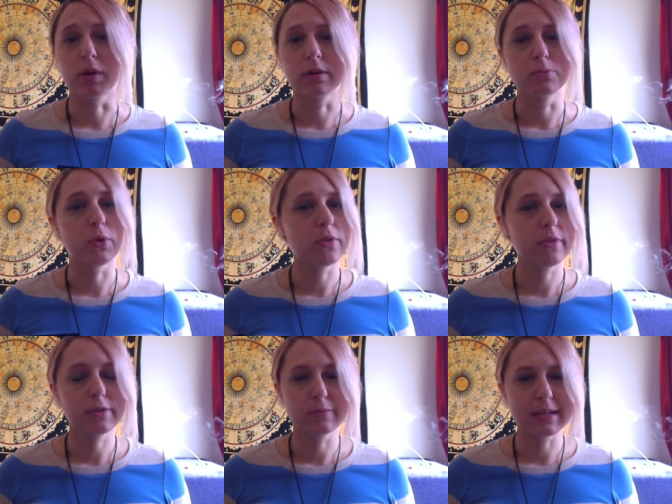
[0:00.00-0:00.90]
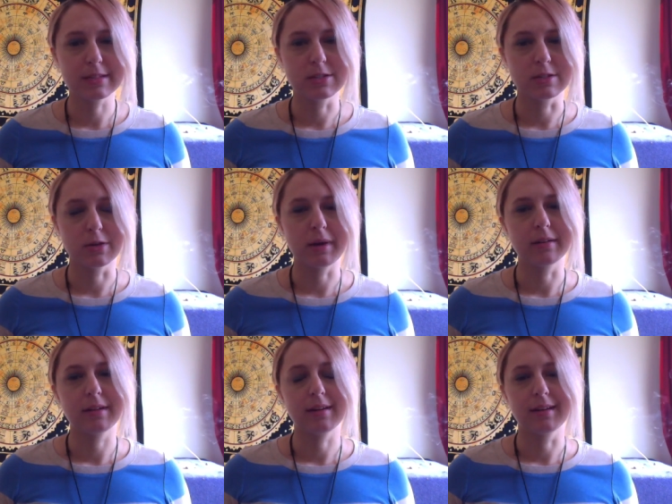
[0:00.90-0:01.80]
because both of those messages are
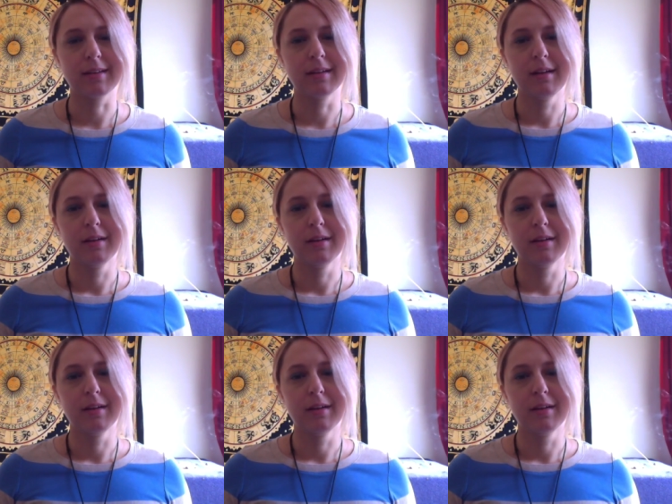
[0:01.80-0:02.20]
about taking